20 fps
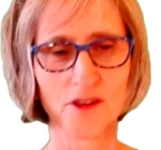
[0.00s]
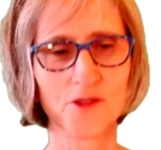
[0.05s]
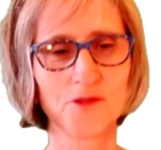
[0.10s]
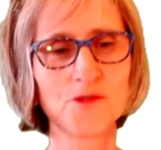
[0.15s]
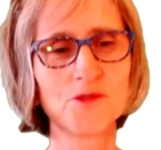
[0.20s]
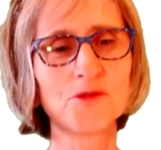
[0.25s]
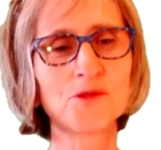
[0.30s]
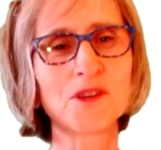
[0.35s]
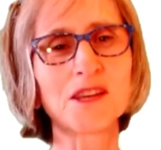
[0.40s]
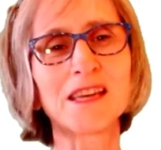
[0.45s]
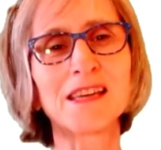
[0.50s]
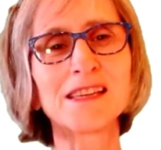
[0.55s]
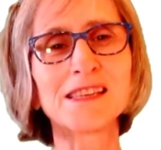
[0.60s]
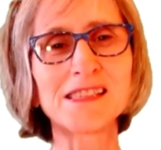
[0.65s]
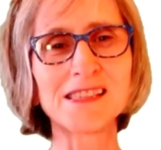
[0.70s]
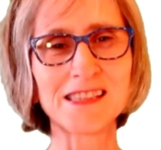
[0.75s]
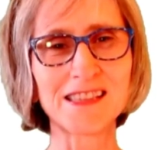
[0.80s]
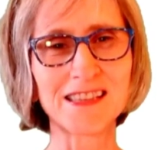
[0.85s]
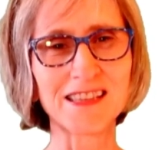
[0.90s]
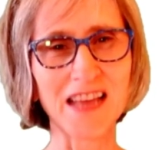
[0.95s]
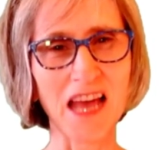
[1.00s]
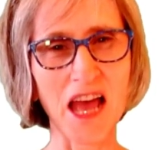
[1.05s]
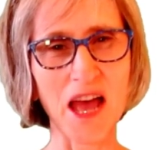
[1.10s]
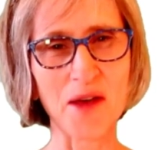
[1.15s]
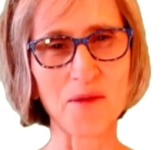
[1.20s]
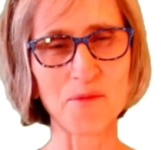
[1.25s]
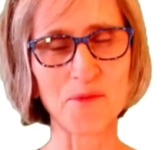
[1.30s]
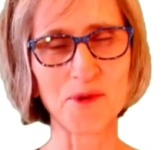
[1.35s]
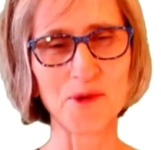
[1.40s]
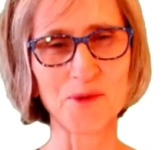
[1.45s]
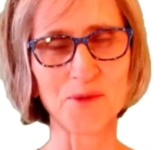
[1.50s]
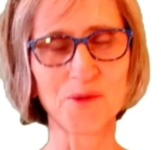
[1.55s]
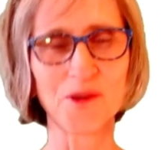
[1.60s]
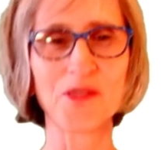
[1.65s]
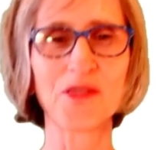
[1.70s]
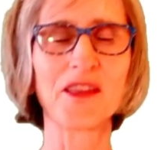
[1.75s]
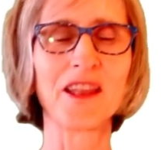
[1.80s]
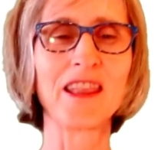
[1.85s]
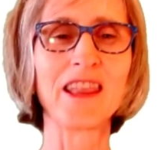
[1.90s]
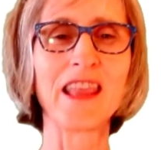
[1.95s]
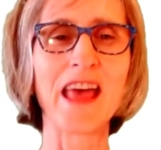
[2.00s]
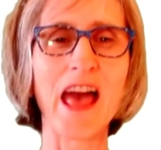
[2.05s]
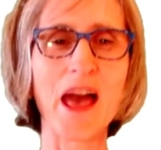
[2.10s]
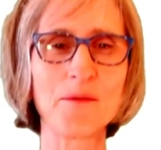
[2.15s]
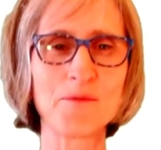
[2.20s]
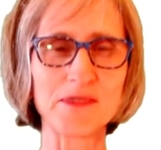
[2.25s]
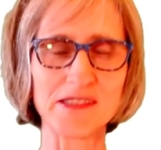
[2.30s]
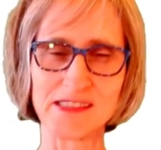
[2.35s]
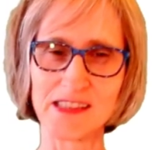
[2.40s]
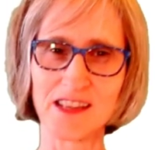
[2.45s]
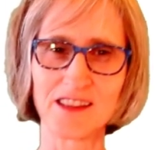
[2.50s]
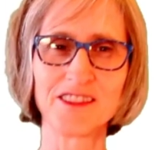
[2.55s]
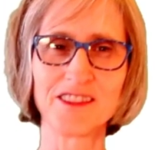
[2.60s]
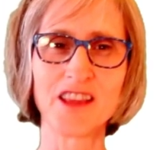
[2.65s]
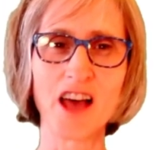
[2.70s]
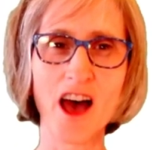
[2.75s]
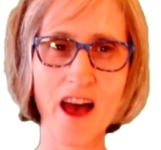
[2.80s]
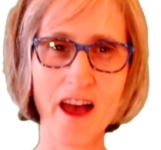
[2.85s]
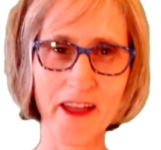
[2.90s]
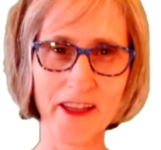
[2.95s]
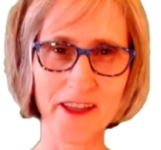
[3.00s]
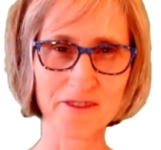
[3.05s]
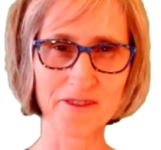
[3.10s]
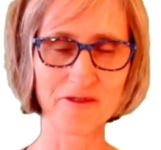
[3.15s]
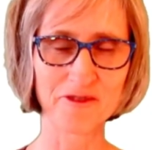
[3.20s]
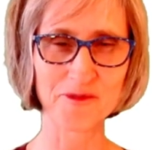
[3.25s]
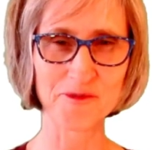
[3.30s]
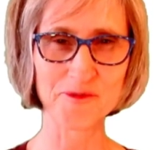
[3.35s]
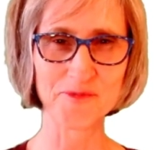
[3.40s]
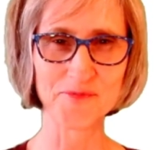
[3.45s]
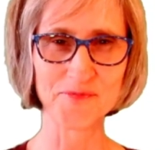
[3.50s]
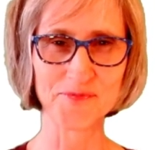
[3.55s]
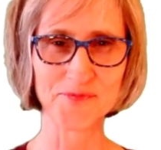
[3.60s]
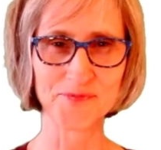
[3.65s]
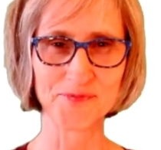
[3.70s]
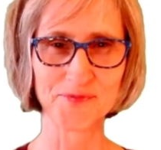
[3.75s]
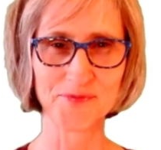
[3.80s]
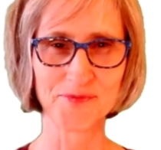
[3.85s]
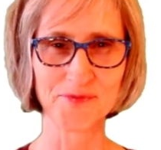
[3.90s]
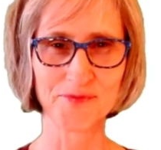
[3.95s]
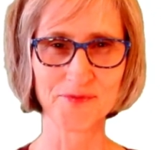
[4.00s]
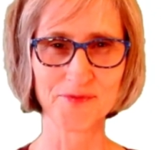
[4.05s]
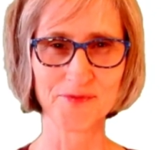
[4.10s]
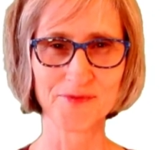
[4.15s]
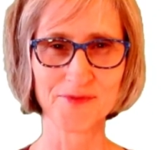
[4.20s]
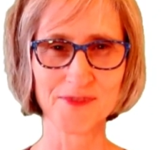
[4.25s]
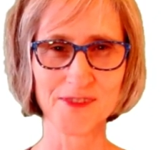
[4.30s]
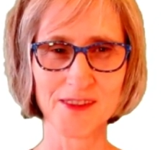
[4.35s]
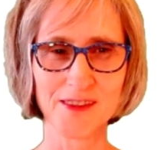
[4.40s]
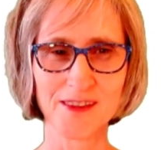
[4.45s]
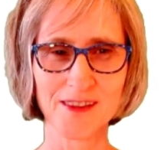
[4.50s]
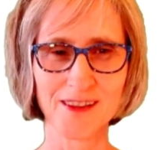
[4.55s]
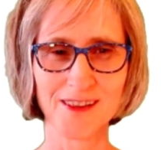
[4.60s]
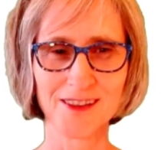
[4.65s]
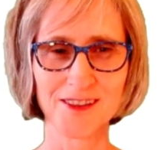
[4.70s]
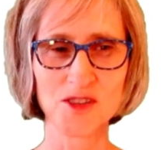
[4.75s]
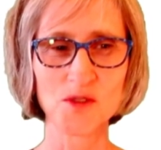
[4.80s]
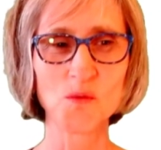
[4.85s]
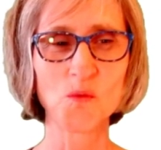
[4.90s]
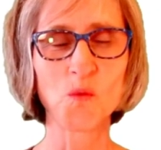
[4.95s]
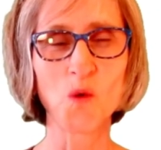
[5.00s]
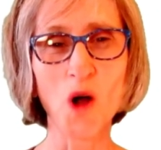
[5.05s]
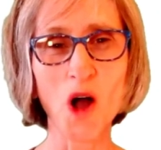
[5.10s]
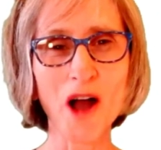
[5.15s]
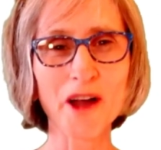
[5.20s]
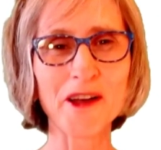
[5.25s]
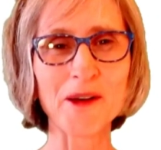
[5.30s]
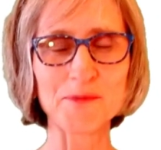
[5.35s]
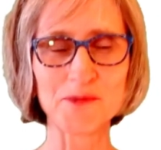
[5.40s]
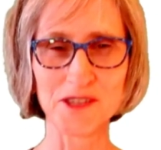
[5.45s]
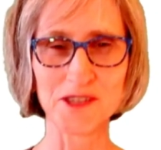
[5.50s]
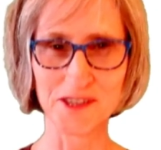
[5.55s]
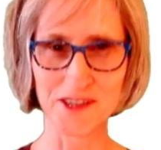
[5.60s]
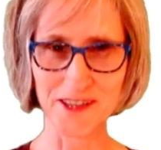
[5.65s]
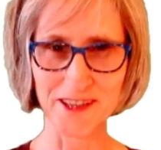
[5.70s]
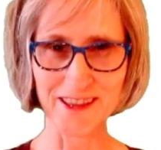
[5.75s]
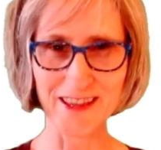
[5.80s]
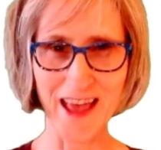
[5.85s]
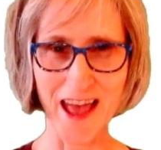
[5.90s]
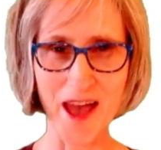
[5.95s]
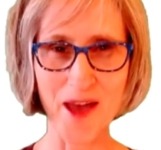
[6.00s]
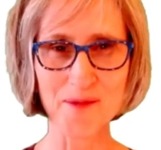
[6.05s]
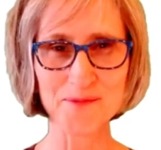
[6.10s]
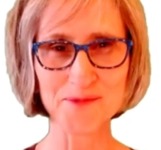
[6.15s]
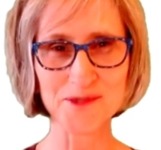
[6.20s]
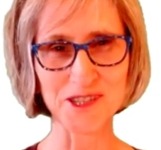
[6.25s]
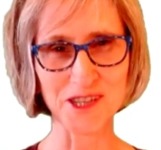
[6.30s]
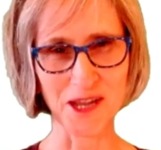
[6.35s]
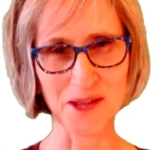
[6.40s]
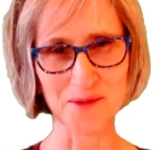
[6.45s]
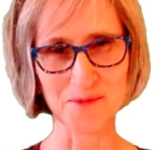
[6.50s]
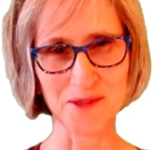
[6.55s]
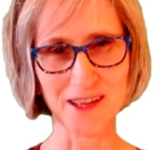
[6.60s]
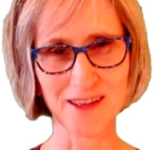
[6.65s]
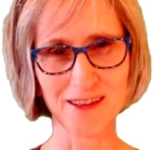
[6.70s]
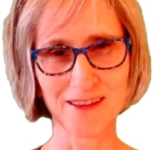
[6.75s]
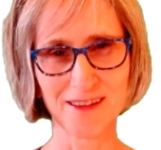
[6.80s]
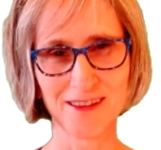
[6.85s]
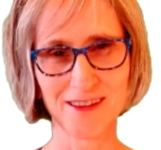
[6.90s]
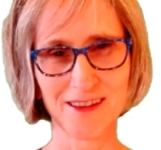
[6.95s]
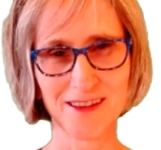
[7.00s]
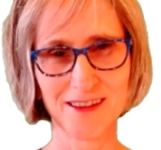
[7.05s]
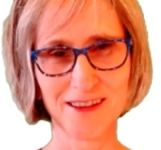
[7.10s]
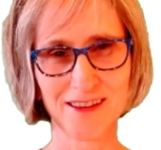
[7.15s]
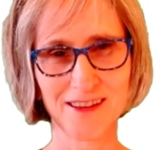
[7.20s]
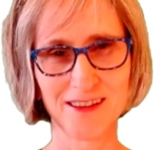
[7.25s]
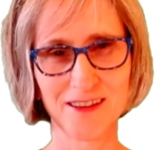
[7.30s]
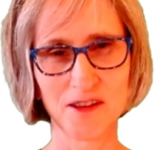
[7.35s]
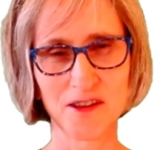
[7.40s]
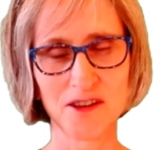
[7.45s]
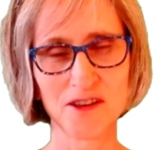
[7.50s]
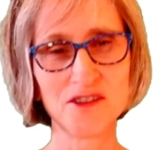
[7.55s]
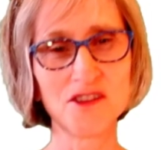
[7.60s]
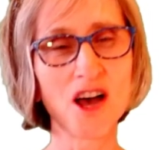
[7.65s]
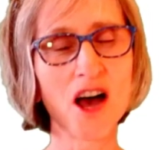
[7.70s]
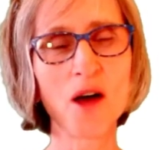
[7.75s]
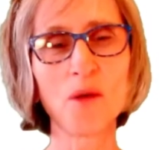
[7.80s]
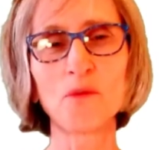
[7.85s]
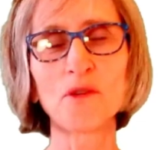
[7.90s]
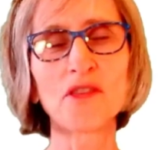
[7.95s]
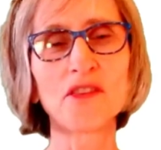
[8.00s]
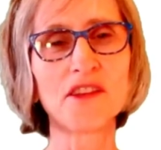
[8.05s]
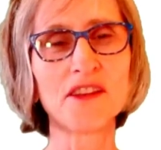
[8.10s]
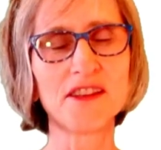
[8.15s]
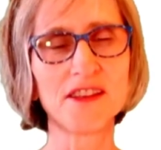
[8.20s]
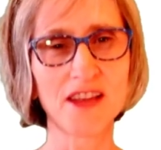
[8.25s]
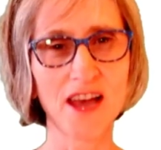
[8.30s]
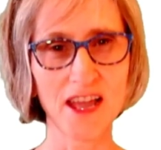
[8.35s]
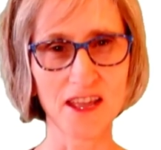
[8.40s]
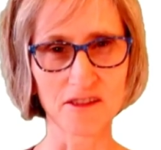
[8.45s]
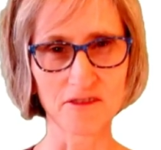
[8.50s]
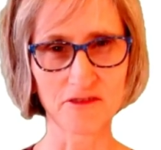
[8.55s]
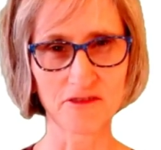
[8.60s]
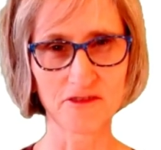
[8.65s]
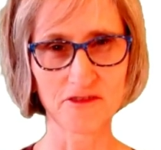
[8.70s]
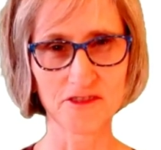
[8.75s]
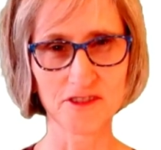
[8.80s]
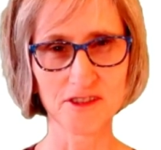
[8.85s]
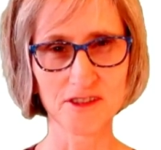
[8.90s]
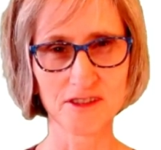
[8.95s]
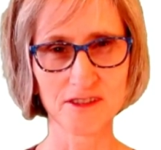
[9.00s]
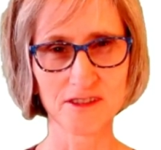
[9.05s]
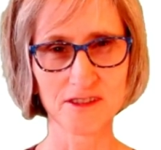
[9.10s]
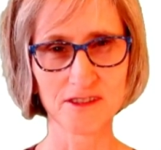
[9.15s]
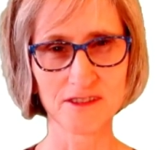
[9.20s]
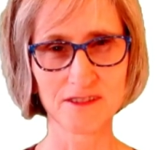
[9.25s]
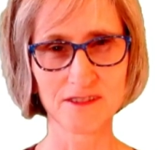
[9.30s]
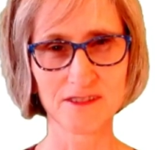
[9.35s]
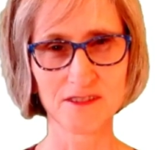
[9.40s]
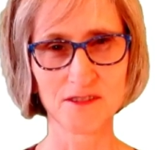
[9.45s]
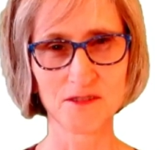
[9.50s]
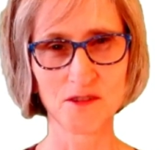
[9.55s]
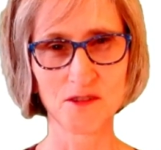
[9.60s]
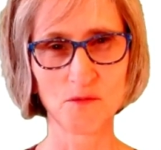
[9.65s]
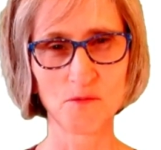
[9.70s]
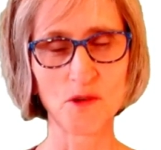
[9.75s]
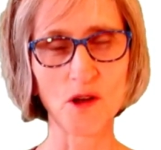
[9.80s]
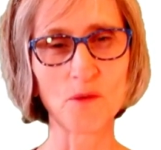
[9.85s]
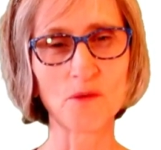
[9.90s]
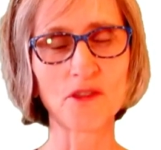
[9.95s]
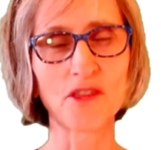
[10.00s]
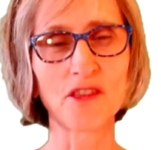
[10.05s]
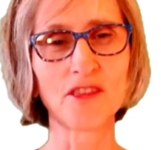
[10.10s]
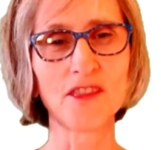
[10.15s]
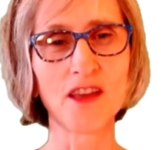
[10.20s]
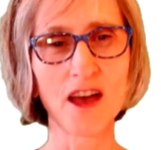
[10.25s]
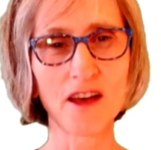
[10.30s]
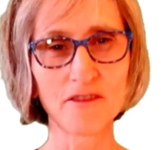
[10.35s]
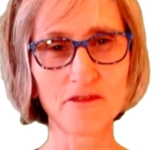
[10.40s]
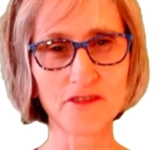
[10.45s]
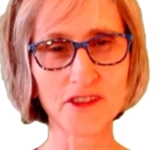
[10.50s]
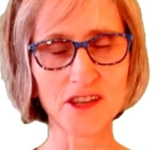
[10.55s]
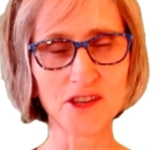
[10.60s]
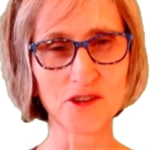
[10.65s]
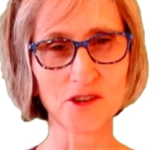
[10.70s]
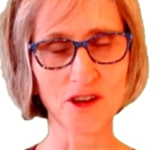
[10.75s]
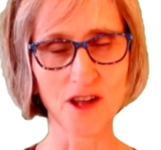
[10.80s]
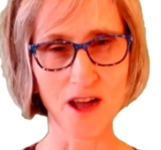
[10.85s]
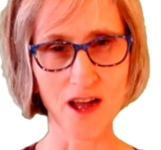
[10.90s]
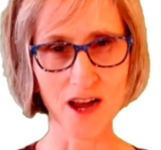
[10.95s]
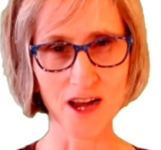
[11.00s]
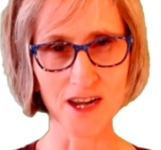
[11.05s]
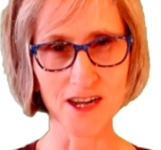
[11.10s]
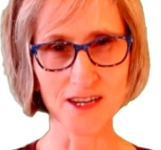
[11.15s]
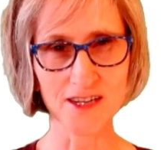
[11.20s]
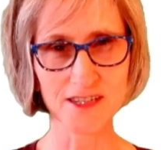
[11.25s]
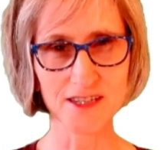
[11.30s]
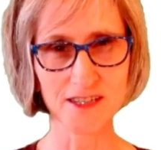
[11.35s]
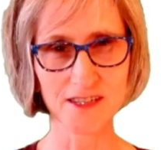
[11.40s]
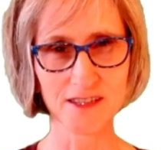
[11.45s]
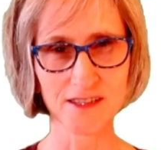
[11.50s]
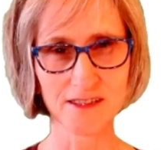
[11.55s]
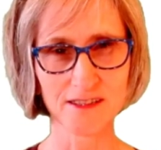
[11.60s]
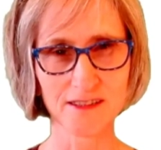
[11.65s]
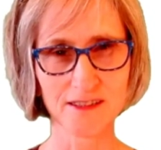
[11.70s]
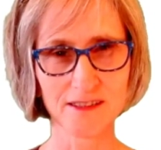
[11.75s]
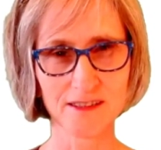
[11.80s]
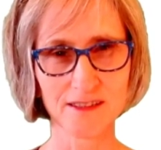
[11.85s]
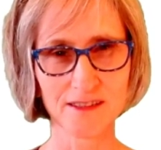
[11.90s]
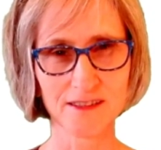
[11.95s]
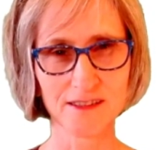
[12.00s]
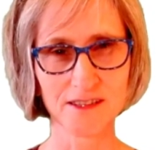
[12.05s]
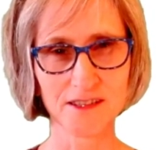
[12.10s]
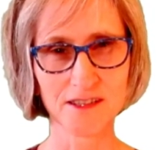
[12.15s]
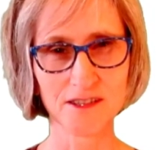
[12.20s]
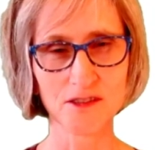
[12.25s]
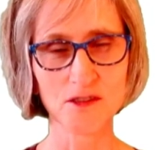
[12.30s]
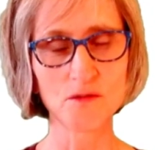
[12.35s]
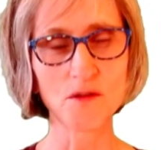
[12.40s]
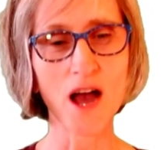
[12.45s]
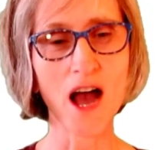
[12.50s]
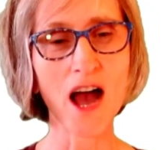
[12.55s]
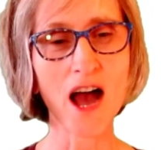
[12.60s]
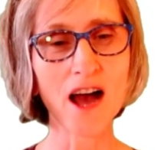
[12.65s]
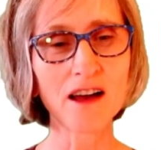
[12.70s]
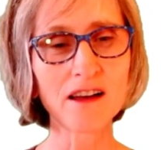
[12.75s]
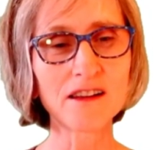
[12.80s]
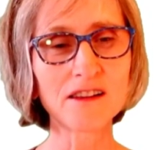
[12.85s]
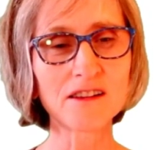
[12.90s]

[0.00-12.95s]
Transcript: You kiss the lamb when the lamb is alive. You walk up to the lamb, Jamie, not with a knife, but with love in your heart. You hug